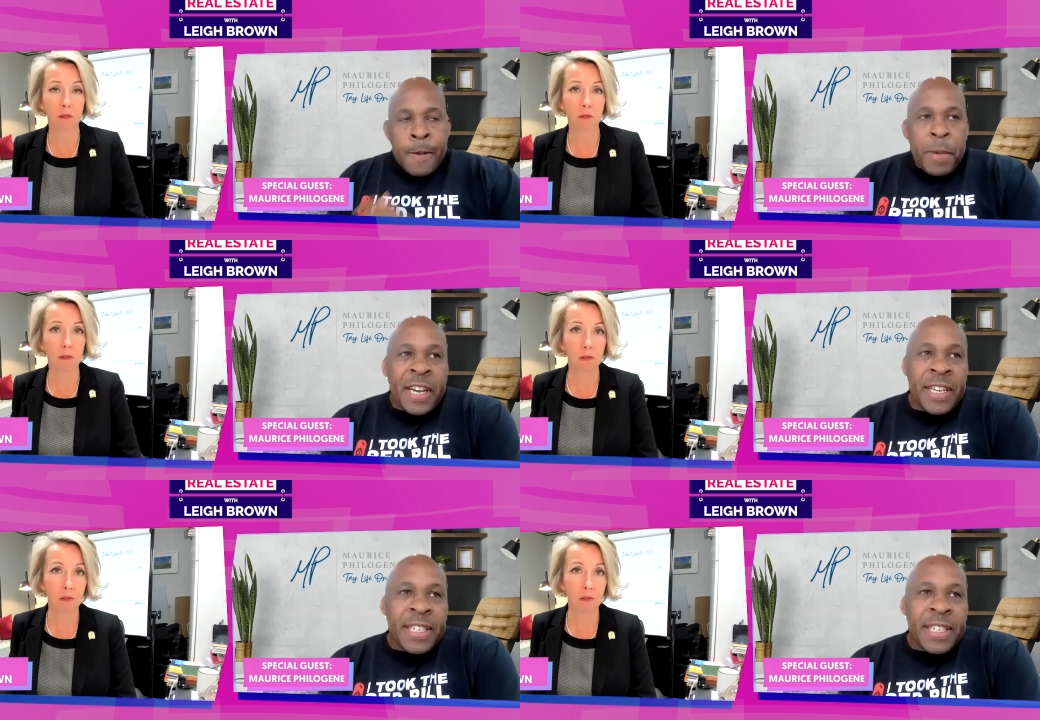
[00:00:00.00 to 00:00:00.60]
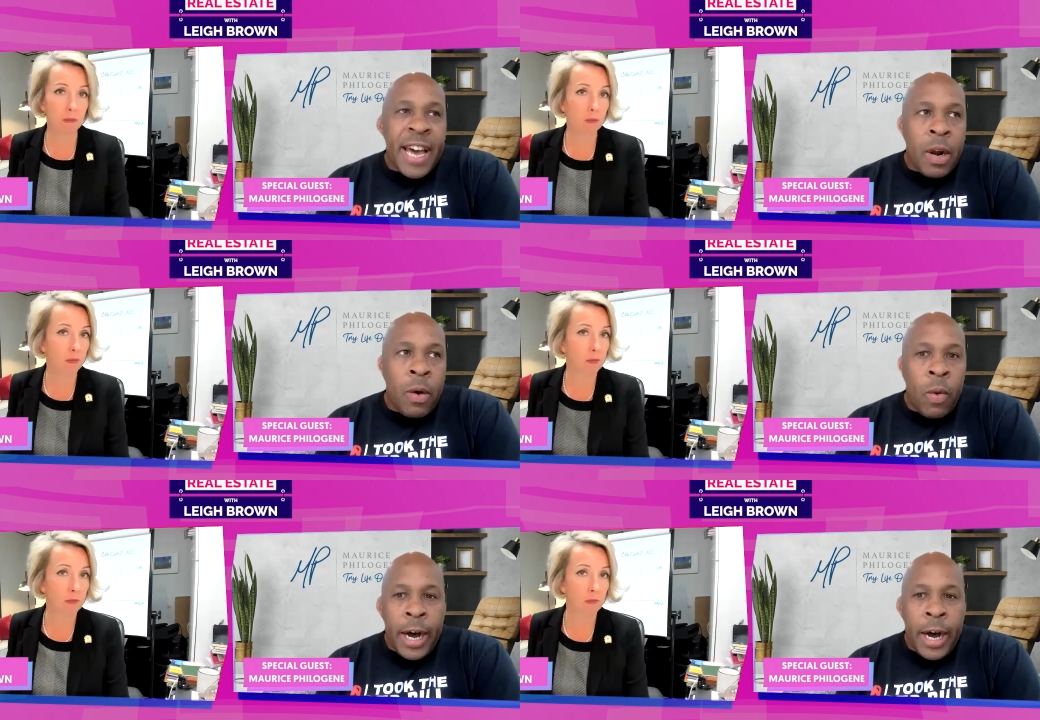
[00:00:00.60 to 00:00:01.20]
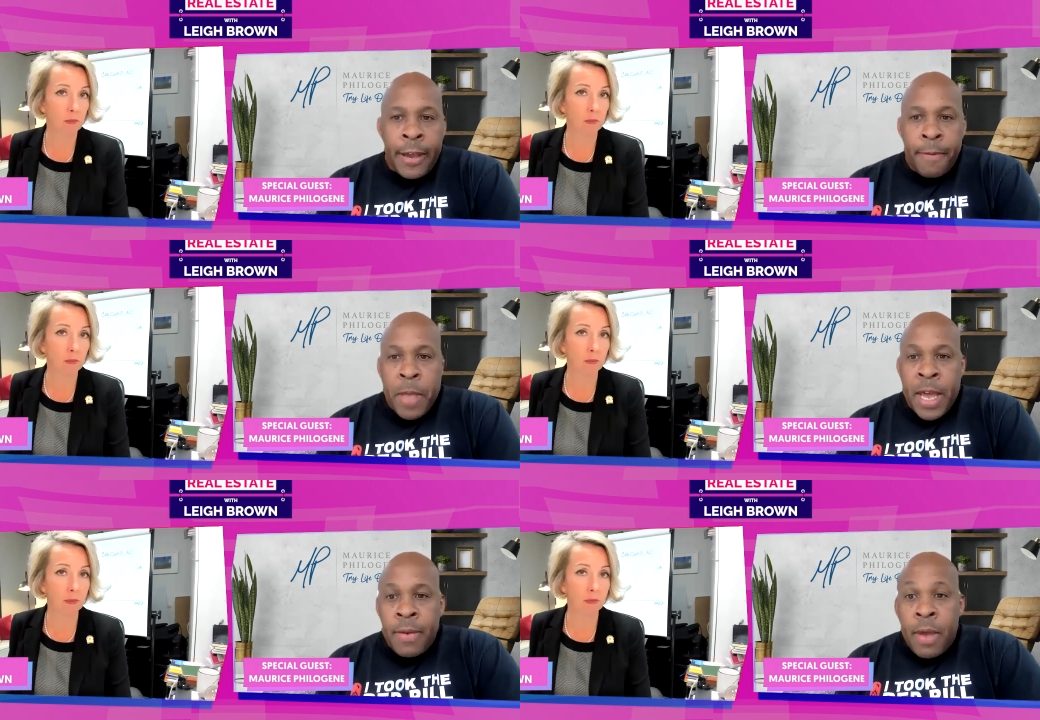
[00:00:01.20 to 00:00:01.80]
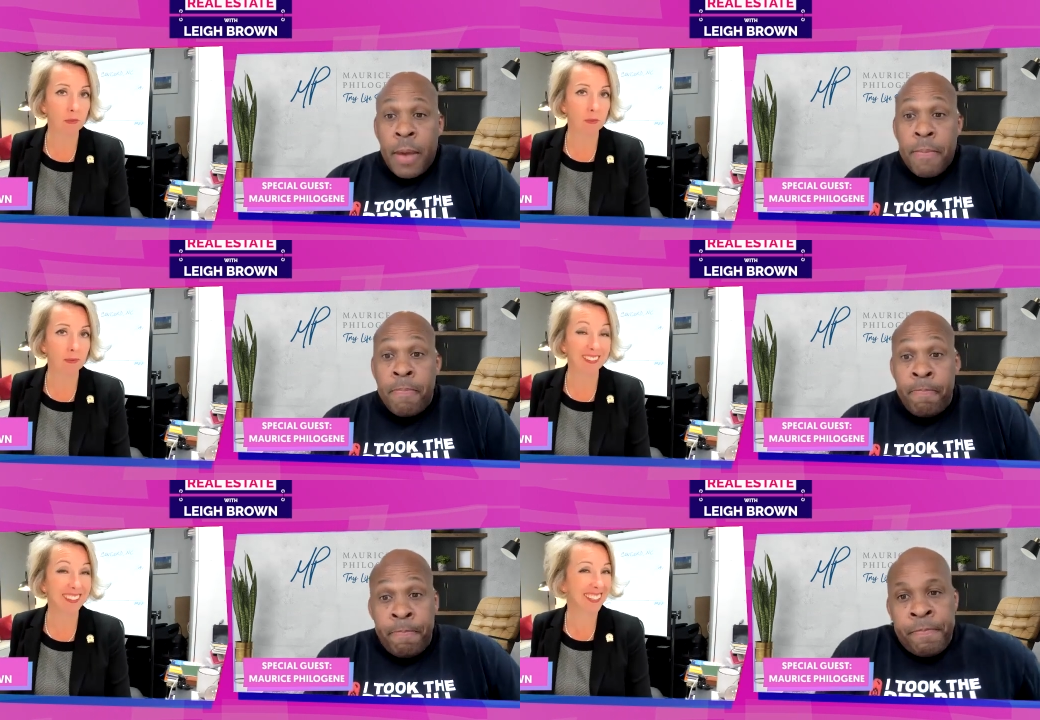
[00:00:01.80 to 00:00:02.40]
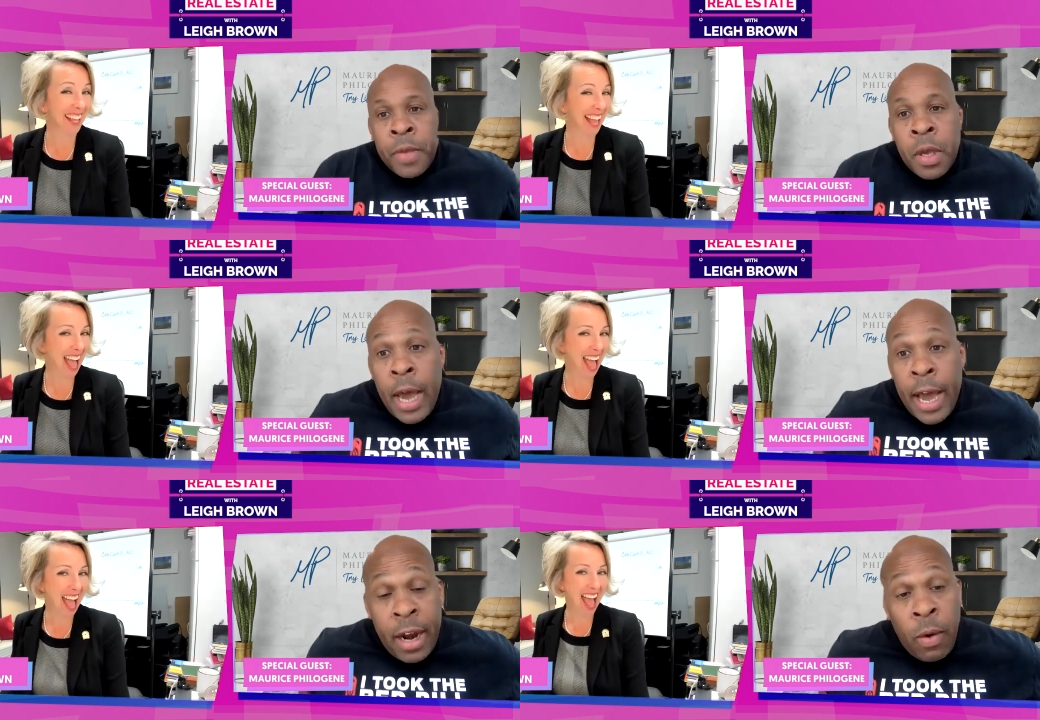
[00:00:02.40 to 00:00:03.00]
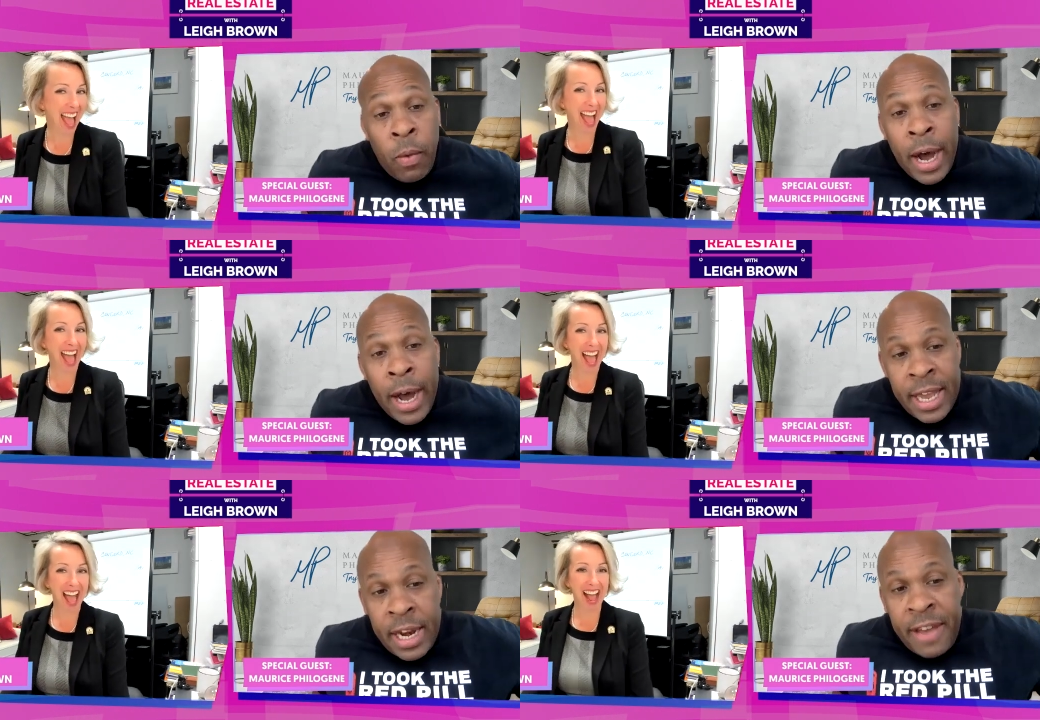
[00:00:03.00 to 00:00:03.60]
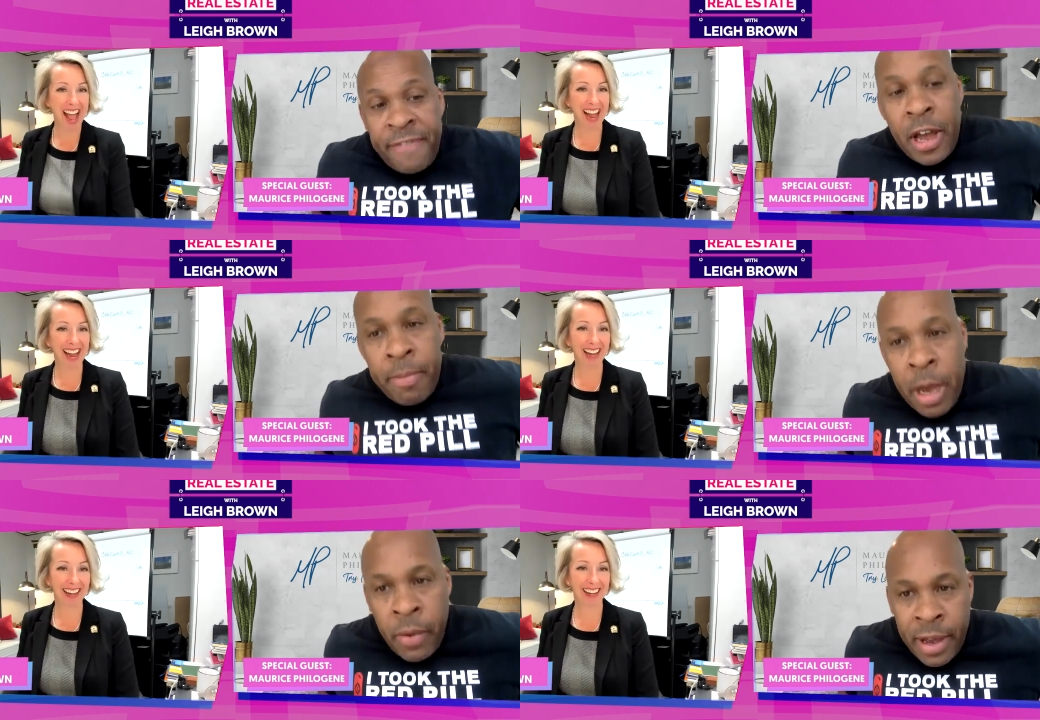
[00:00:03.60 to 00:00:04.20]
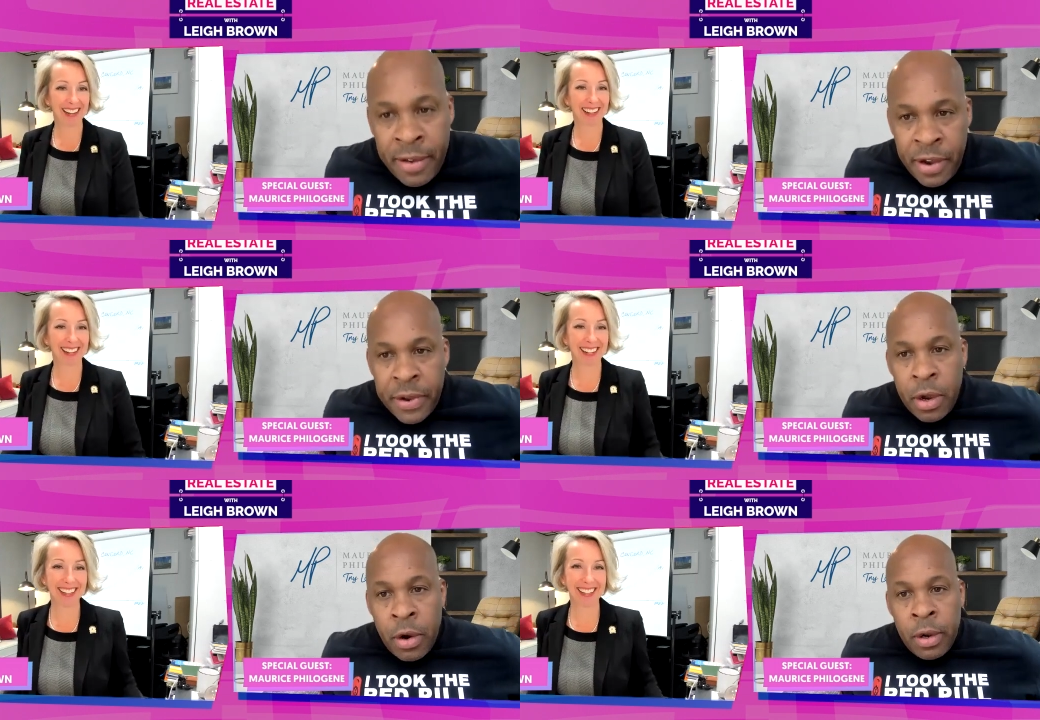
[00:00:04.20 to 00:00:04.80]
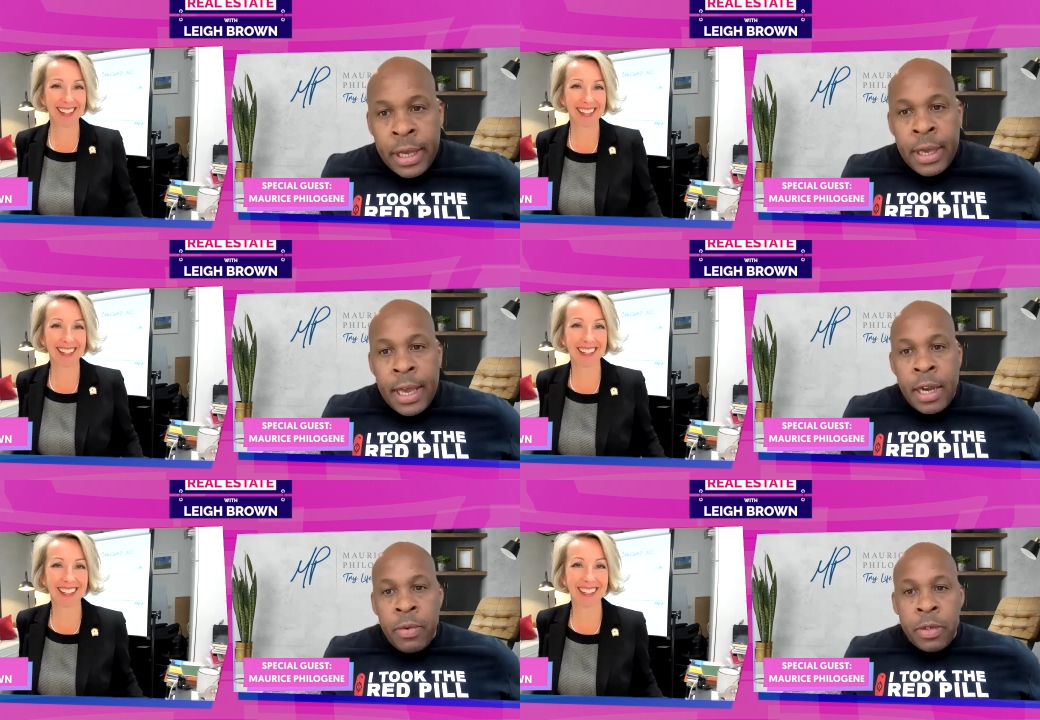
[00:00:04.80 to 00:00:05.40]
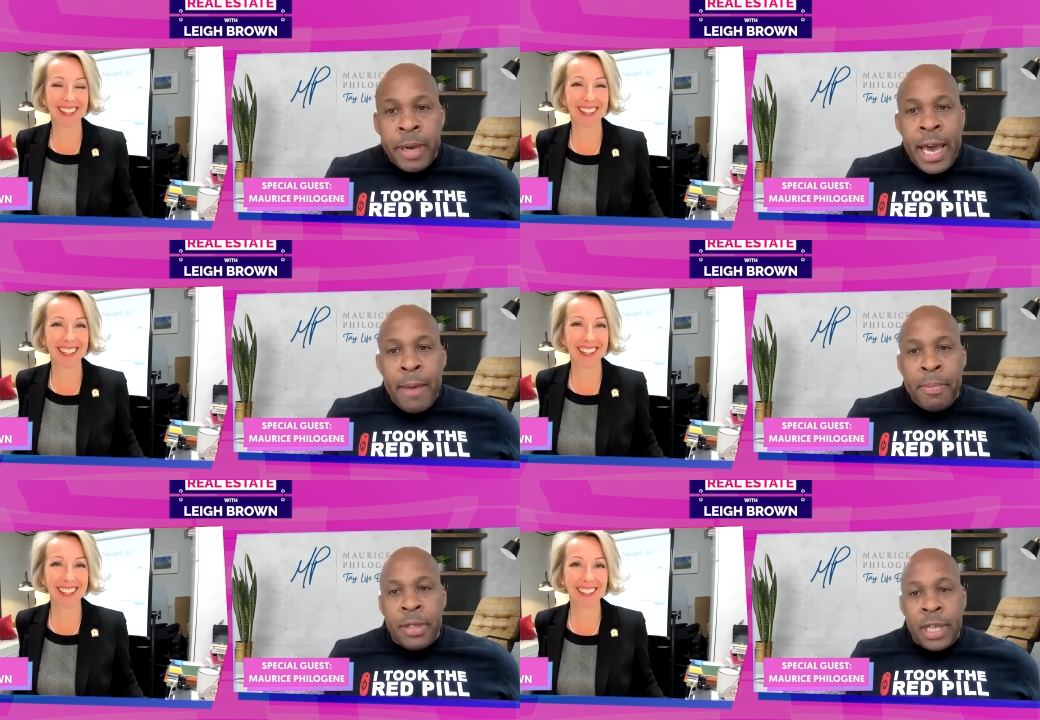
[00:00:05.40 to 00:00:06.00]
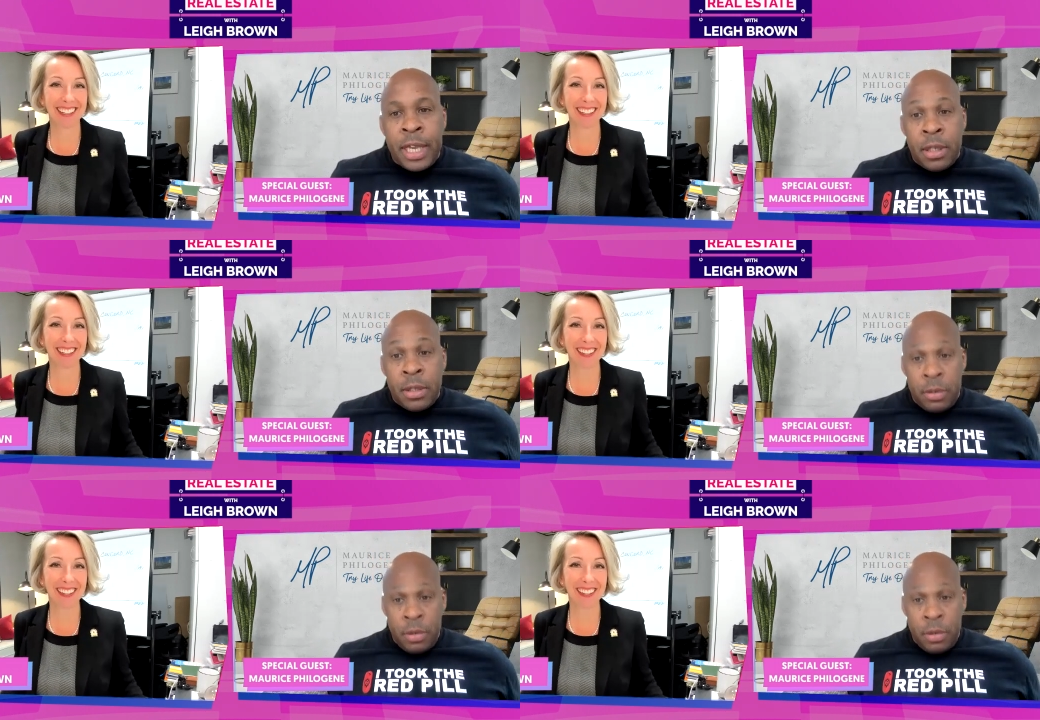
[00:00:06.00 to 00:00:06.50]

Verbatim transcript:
Speaker 1: Because I had a why, and I found my why very early, and it was by happenstance.